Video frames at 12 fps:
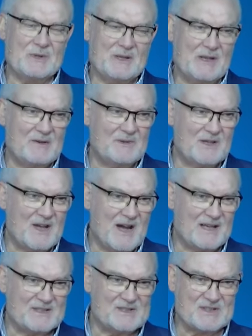the loving
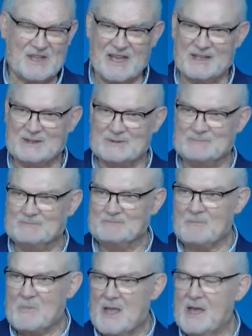God scale
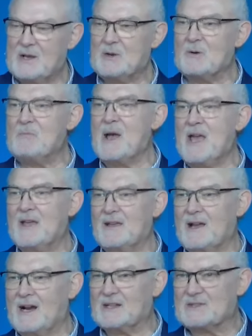and obeying
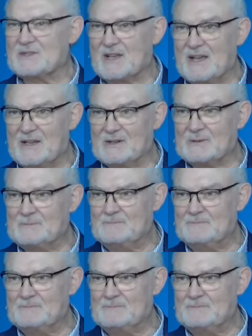God scale,